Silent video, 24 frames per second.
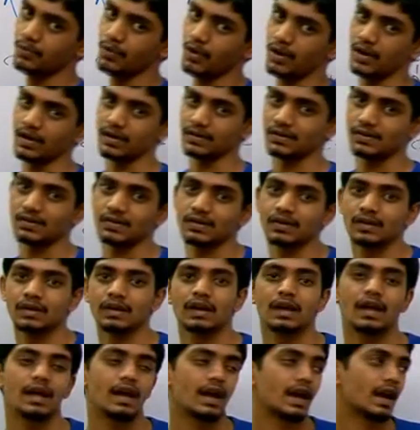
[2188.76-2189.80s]
products,
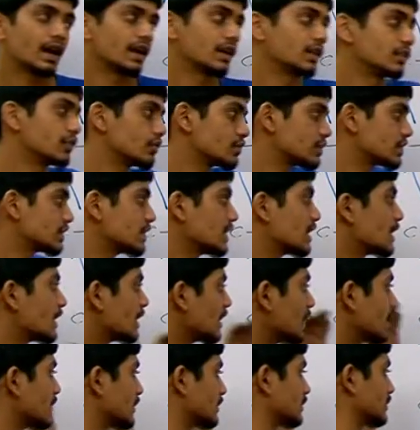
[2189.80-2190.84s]
and you see
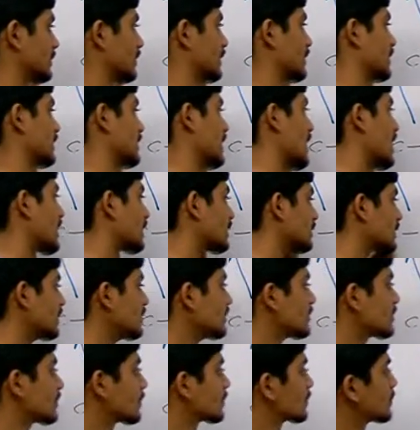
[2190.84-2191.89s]
the
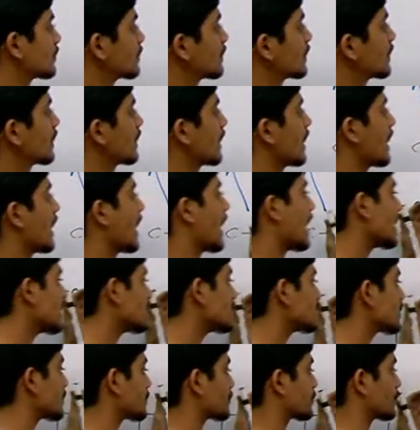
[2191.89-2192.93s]
reactant
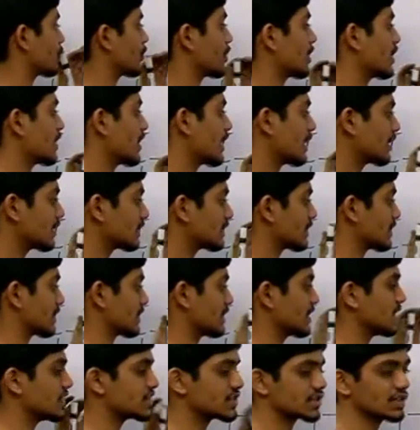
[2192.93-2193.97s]
and the product and the
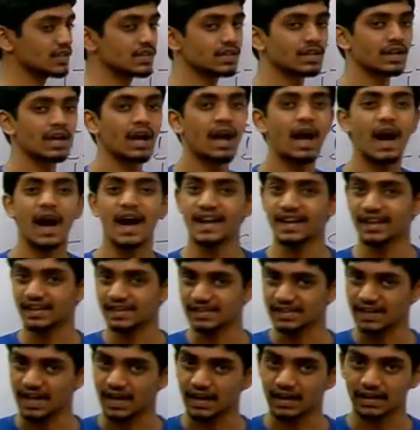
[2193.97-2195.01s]
reagent are
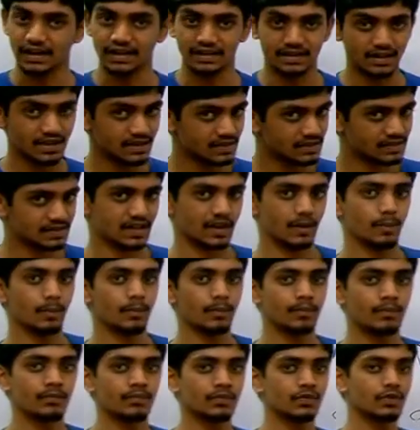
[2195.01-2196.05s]
exactly the same.
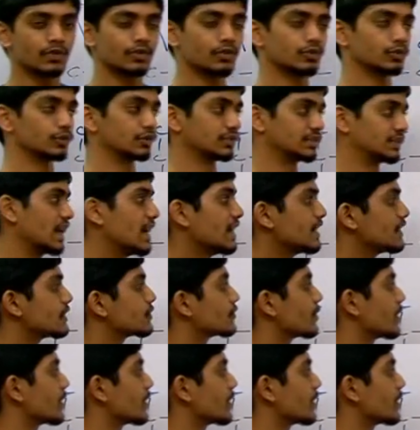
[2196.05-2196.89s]
So that is